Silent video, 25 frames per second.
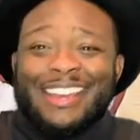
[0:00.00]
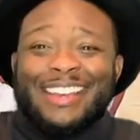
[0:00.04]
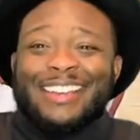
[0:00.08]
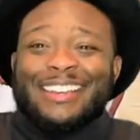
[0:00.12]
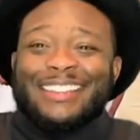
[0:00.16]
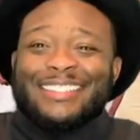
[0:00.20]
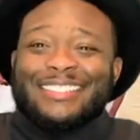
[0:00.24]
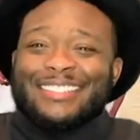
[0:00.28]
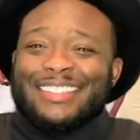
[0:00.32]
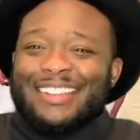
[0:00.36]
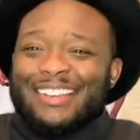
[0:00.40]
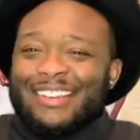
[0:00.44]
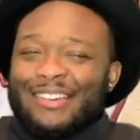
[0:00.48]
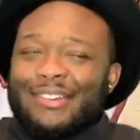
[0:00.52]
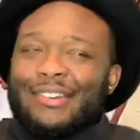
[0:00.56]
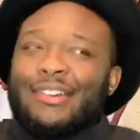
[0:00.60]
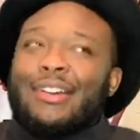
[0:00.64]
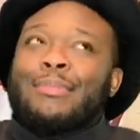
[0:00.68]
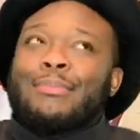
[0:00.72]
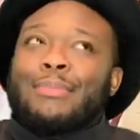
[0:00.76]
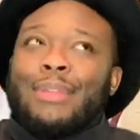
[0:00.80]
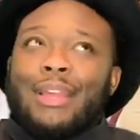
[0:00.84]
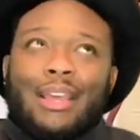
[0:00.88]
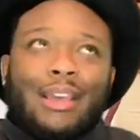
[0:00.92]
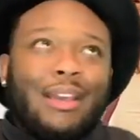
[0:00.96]
So
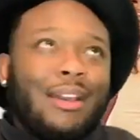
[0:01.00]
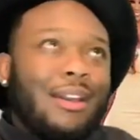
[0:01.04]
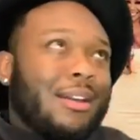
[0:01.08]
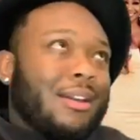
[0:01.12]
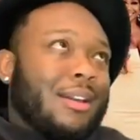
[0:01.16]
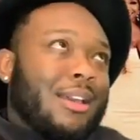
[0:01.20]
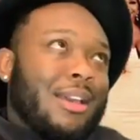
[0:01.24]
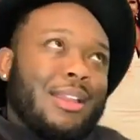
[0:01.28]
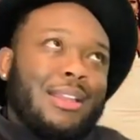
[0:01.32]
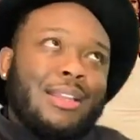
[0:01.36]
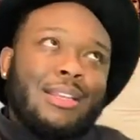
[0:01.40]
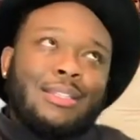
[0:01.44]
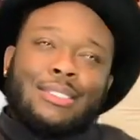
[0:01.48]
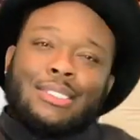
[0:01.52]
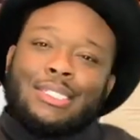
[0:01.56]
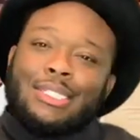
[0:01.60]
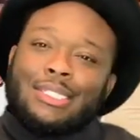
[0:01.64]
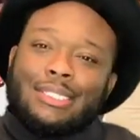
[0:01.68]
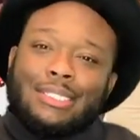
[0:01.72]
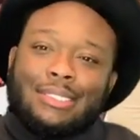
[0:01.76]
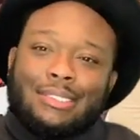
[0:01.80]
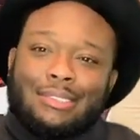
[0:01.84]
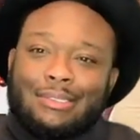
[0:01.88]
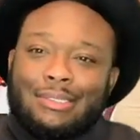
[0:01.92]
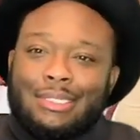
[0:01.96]
I'm like, okay,
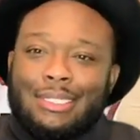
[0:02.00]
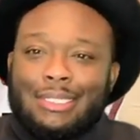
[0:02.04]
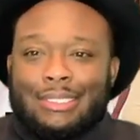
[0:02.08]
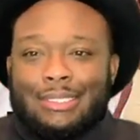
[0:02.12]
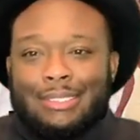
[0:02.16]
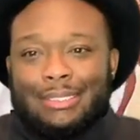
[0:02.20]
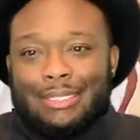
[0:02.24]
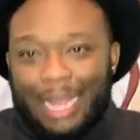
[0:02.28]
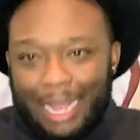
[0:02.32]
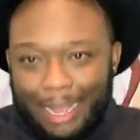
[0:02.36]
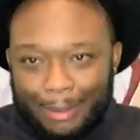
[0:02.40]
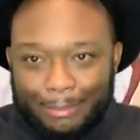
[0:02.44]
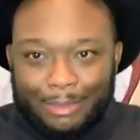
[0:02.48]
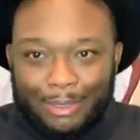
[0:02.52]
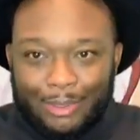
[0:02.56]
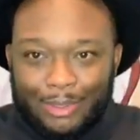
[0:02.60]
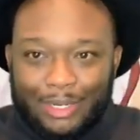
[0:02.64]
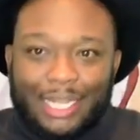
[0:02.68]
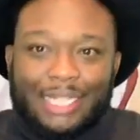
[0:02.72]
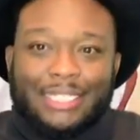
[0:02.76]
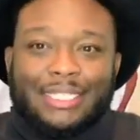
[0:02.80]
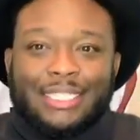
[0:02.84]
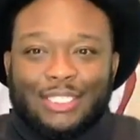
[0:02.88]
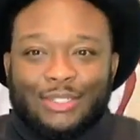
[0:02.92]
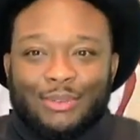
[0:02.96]
let's not blow
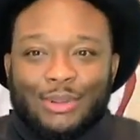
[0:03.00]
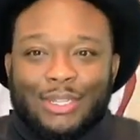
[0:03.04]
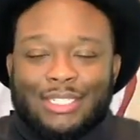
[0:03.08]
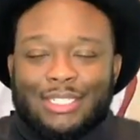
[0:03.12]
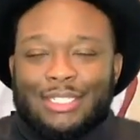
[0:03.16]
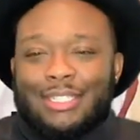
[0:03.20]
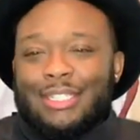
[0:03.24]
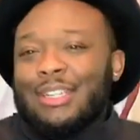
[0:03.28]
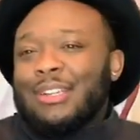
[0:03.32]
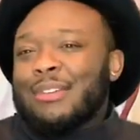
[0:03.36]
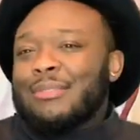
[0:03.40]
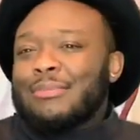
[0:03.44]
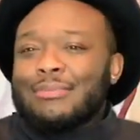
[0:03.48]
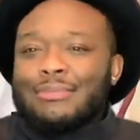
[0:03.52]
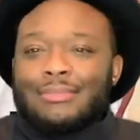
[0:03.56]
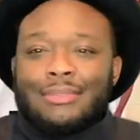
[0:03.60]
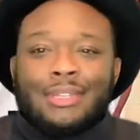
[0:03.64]
that situation up.